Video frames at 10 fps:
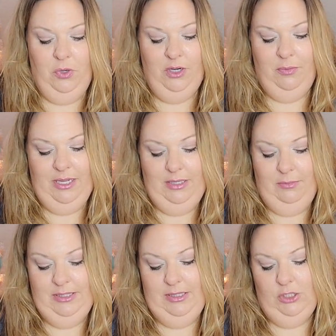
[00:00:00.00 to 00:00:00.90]
one of my
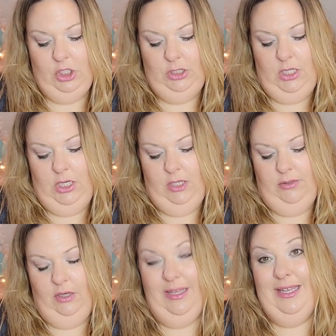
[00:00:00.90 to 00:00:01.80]
sister-in-law,
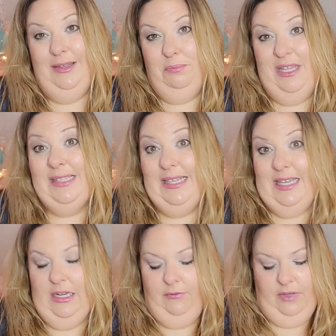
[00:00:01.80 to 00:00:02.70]
they're like a pizza
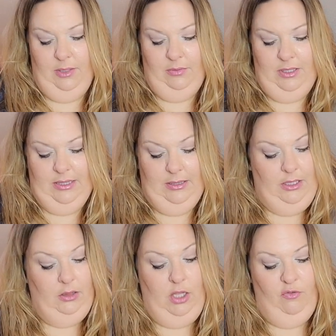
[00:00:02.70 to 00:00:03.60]
eating family. They
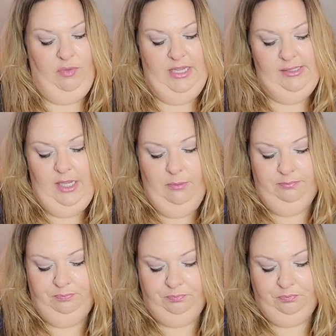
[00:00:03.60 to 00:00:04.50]
like love pizza.
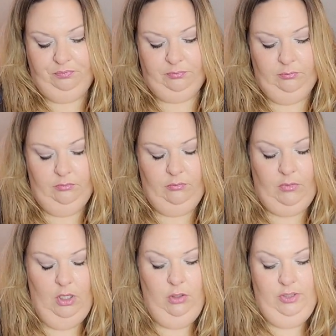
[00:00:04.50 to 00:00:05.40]

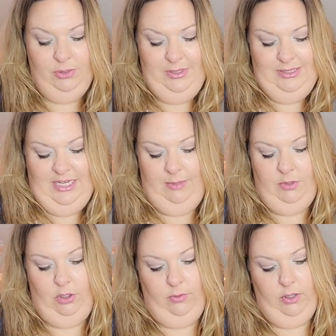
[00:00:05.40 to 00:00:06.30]
Oh, this one's
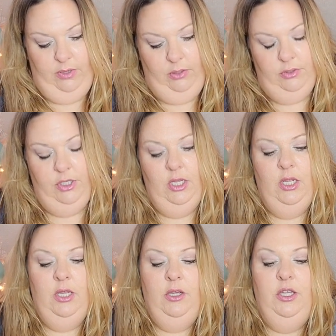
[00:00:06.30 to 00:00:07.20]
taped all the way around.
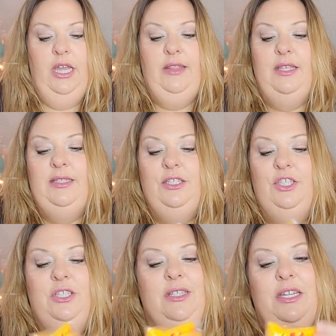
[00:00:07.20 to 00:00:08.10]
And this
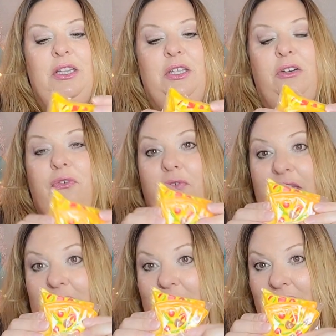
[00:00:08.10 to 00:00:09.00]
is just like a little
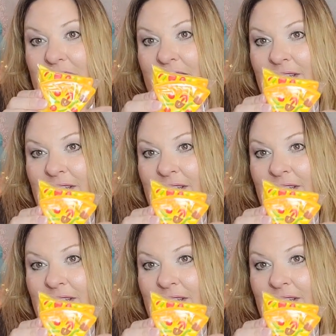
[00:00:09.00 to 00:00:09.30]
fake